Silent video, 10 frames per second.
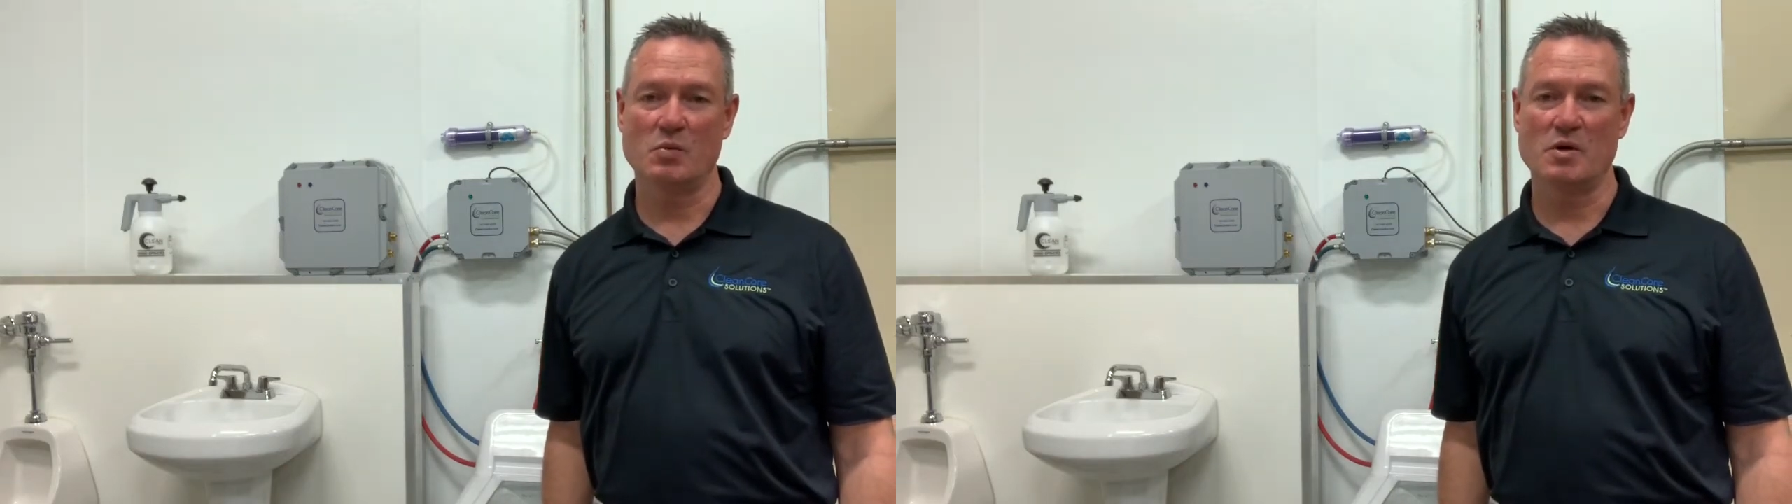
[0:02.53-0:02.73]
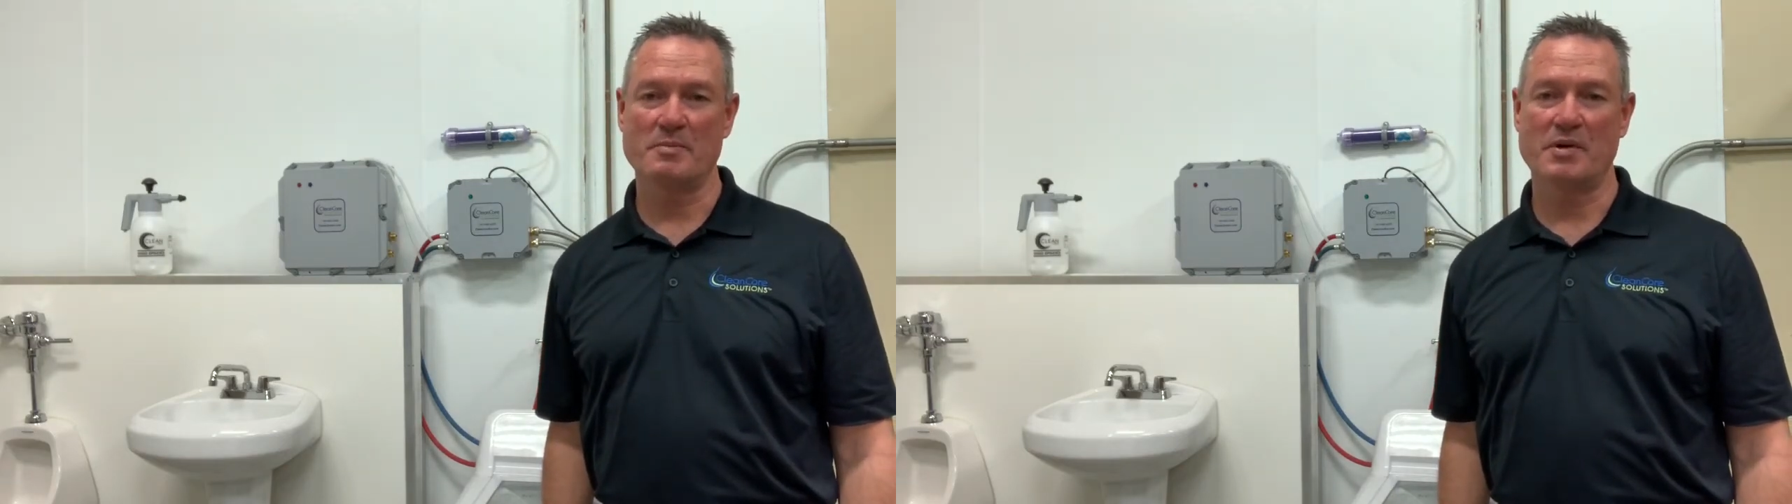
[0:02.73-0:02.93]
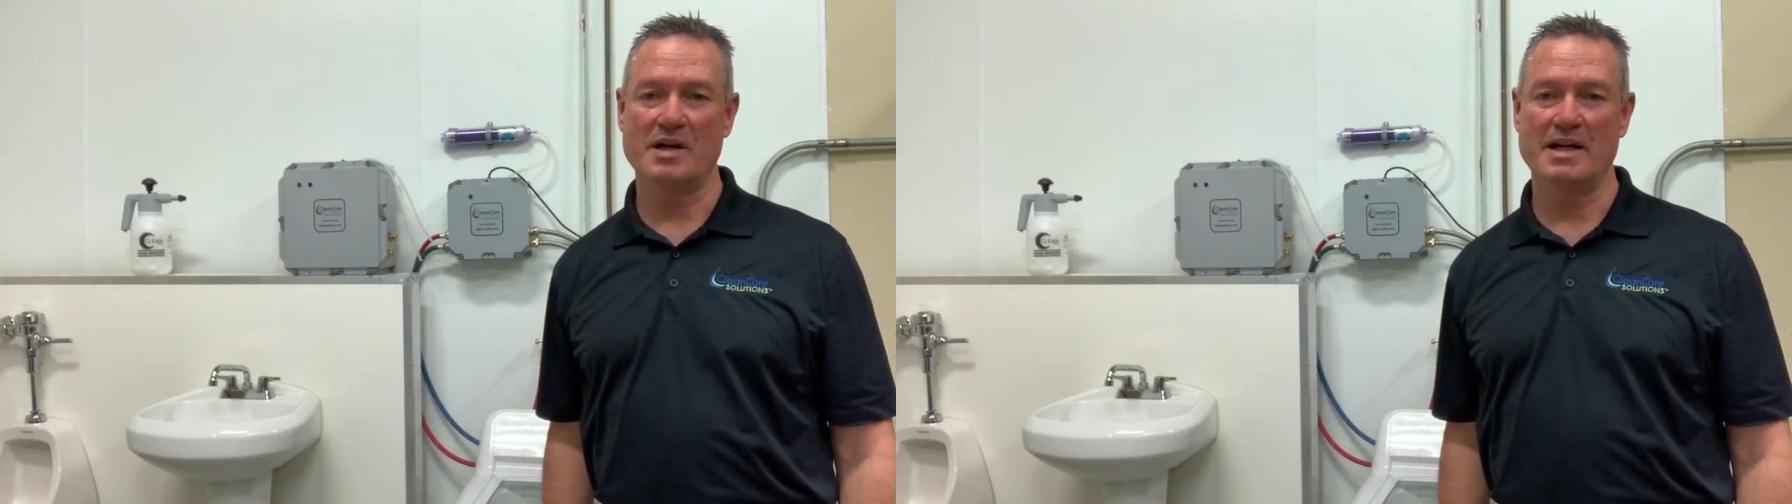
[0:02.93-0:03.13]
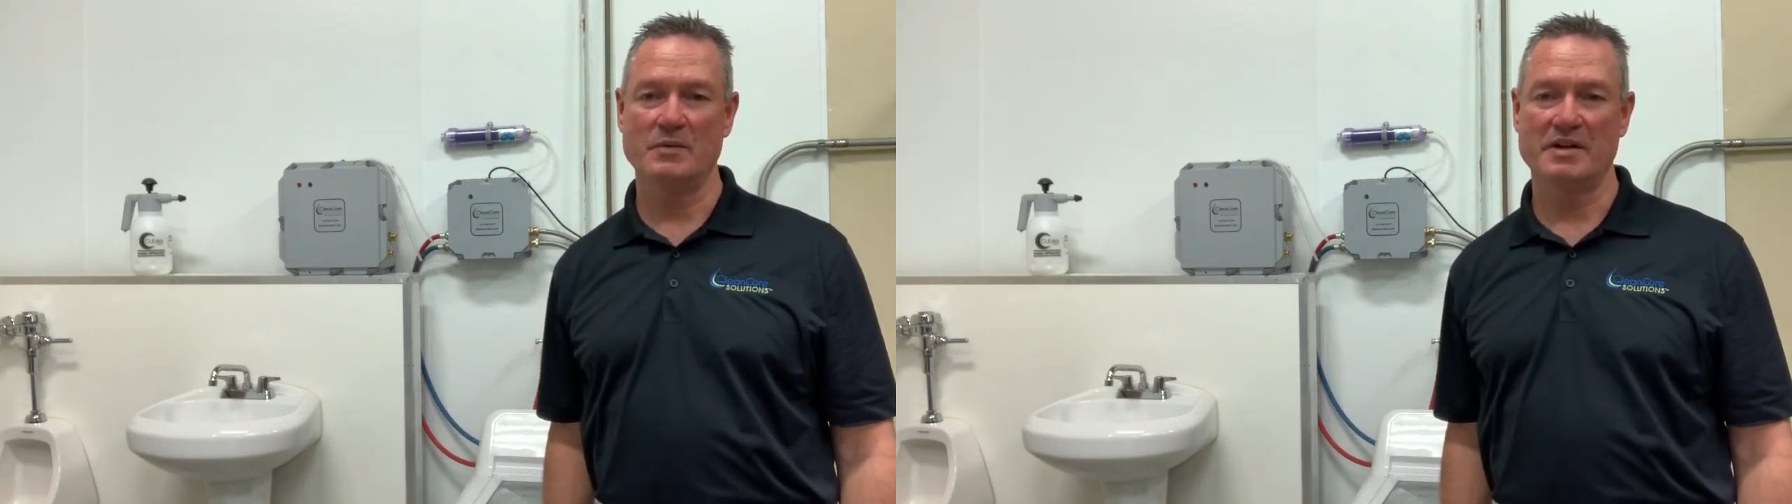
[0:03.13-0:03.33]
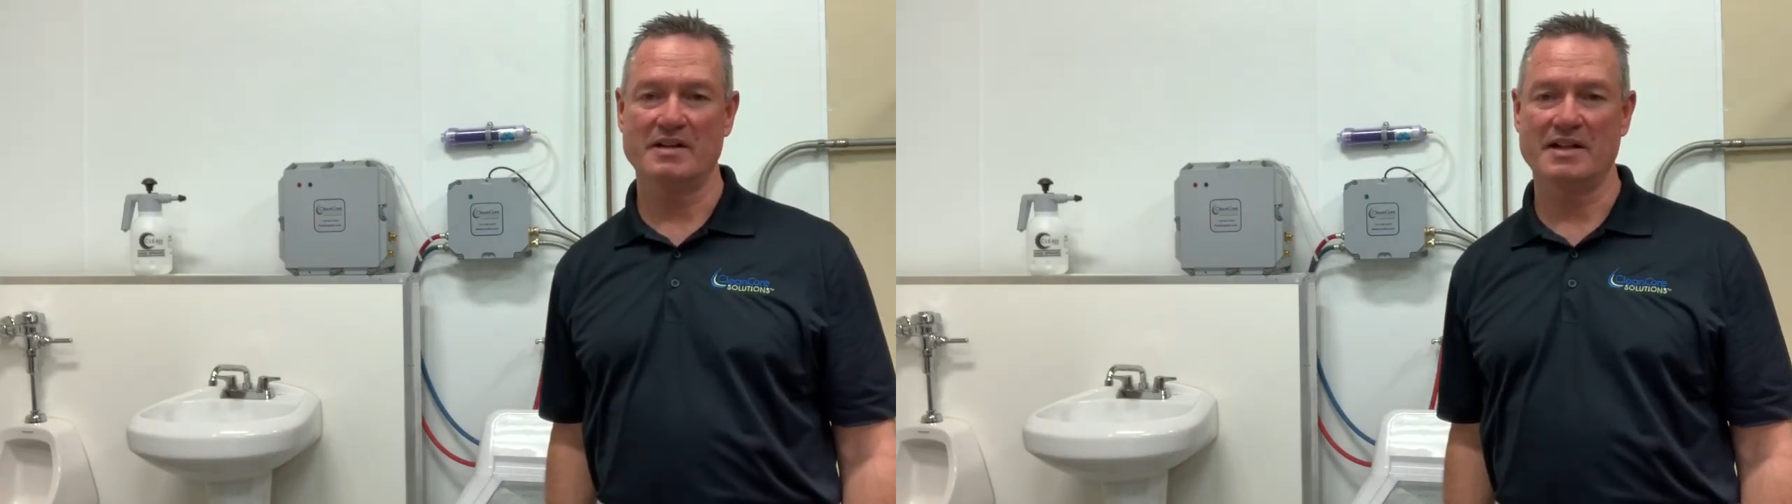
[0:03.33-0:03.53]
Ward Prime
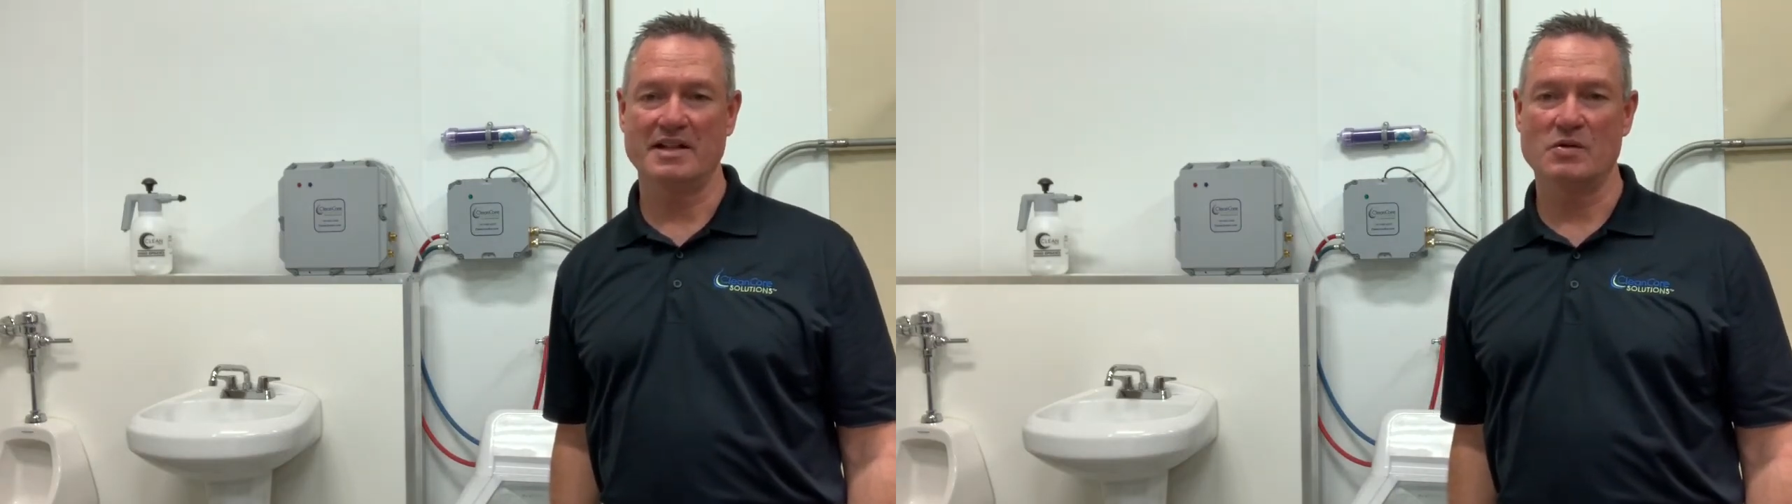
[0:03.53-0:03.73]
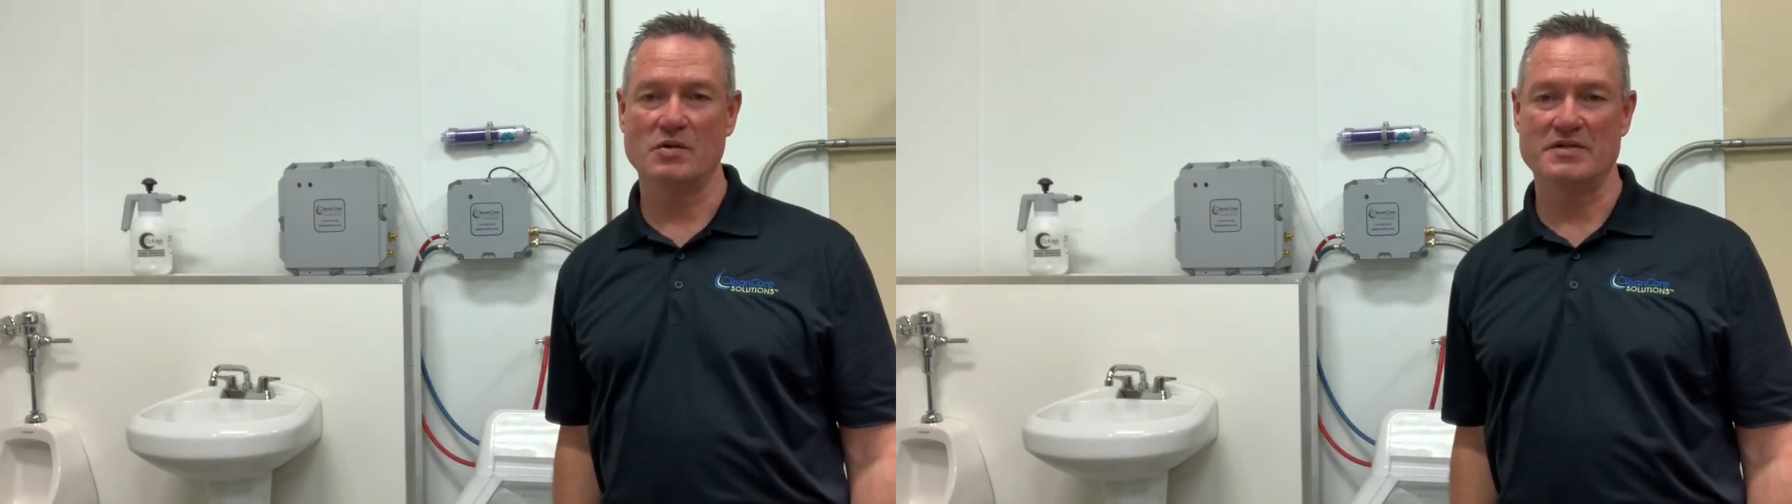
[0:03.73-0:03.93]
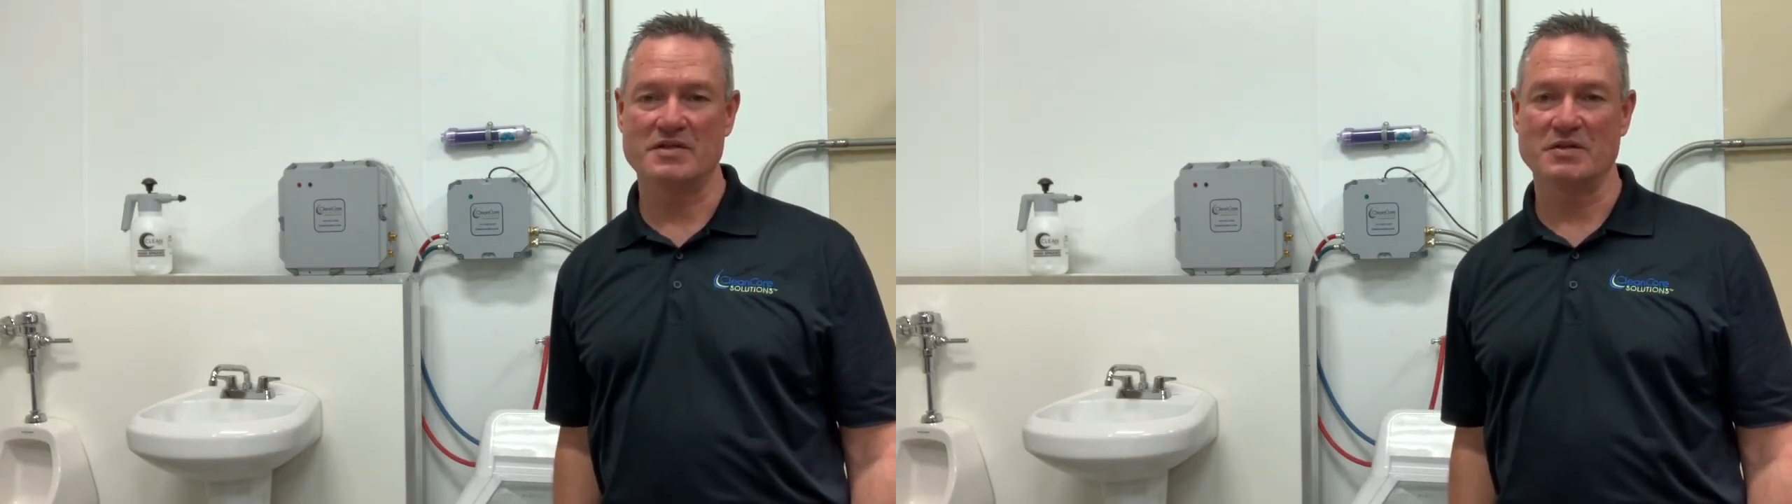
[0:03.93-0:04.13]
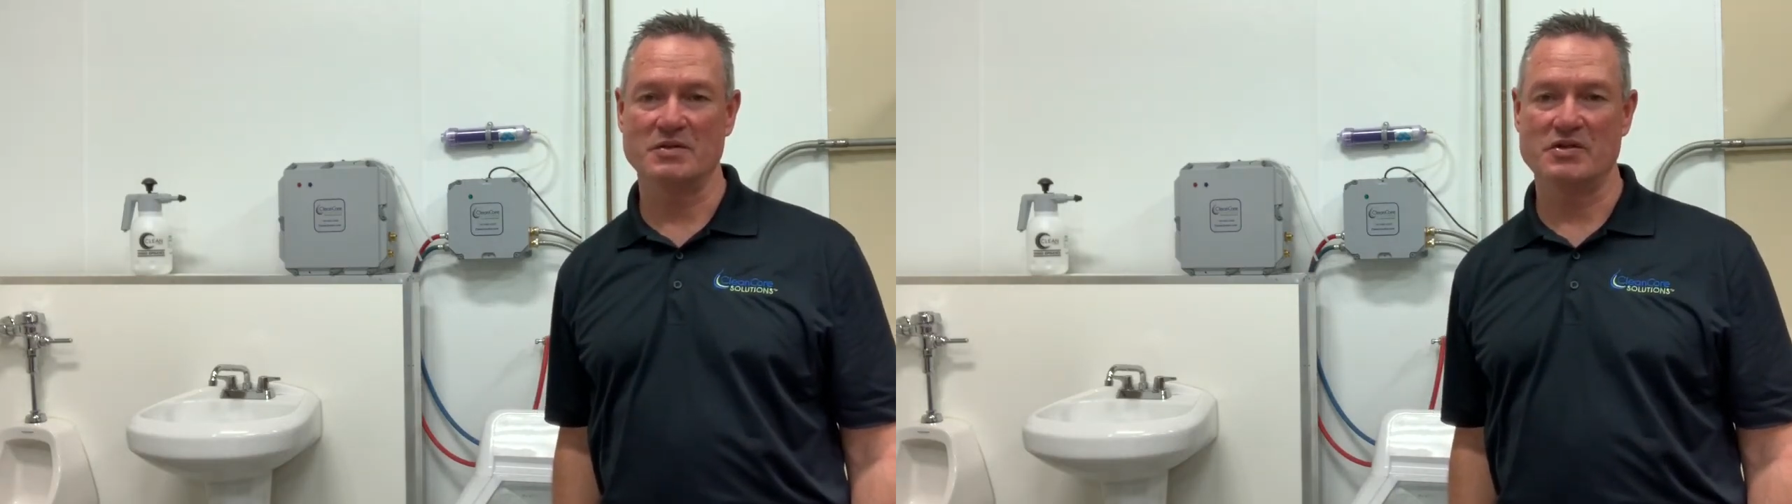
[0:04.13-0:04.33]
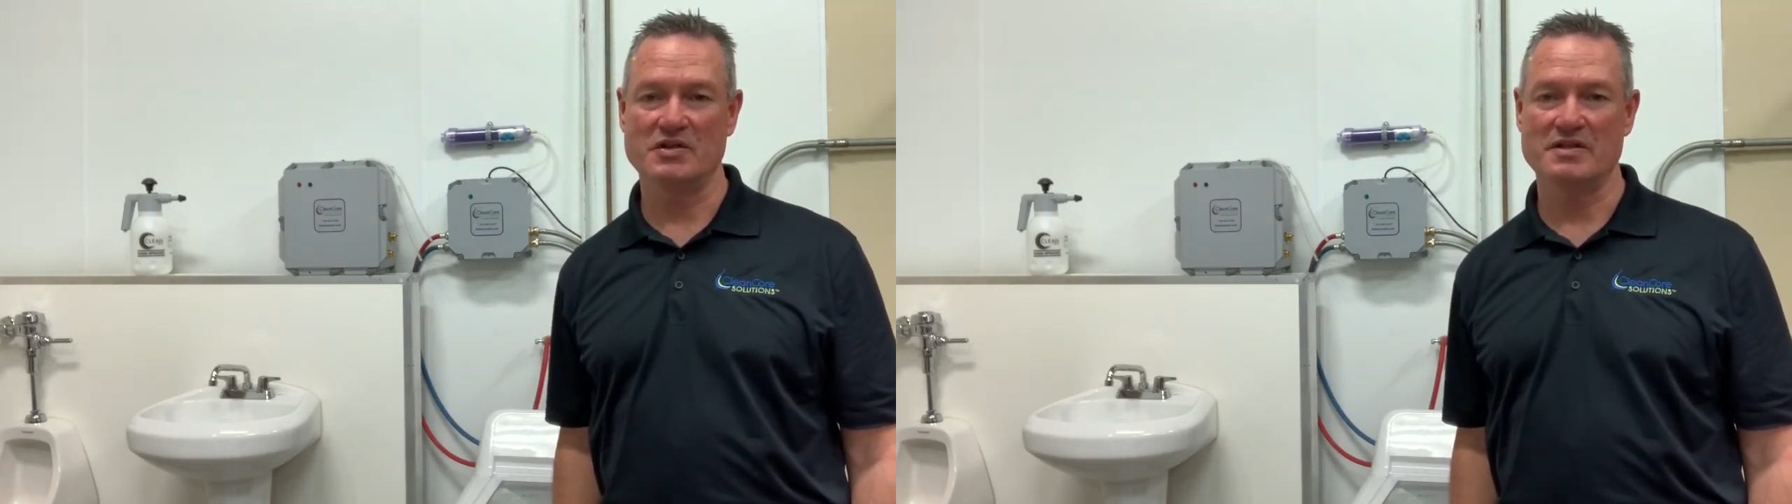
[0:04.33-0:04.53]
with CleanCore
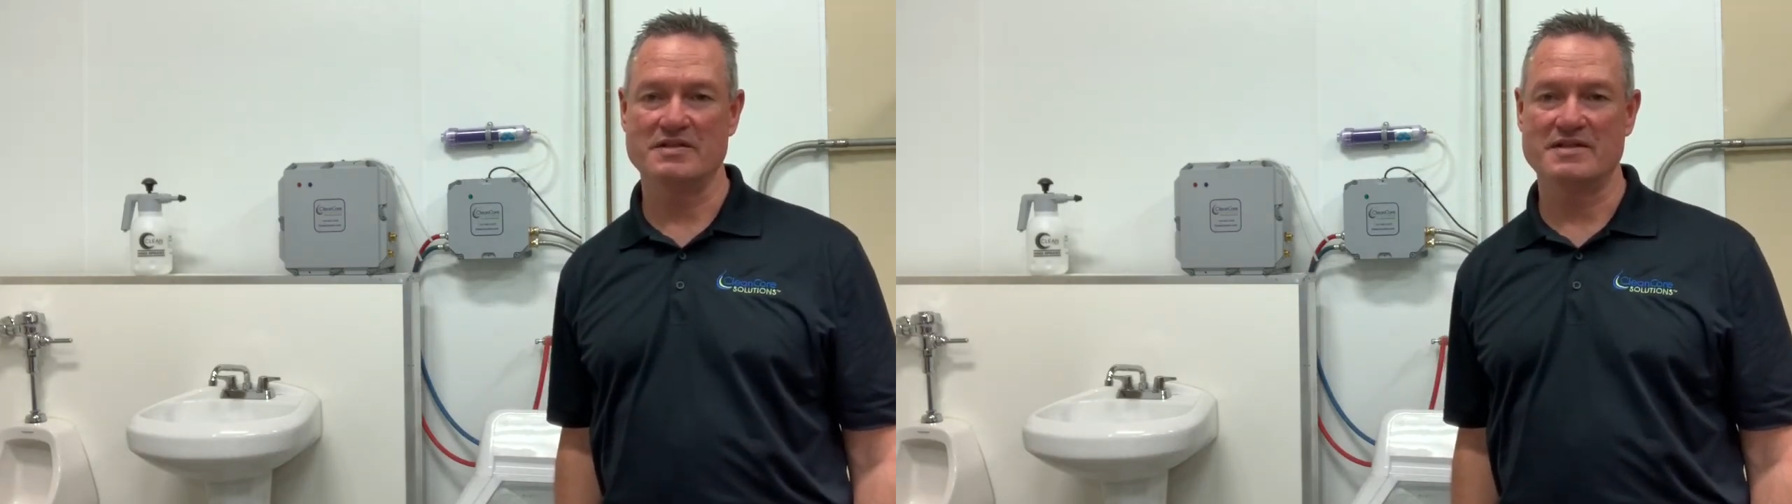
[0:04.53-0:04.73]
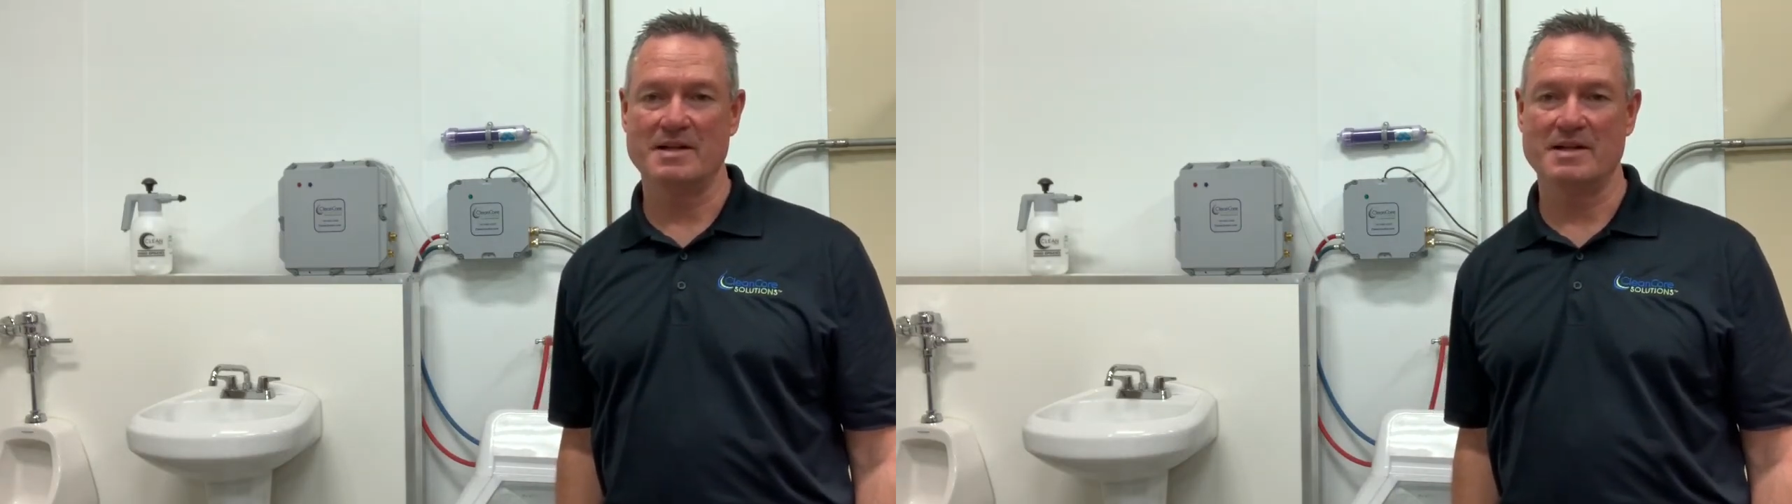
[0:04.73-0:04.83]
Solutions.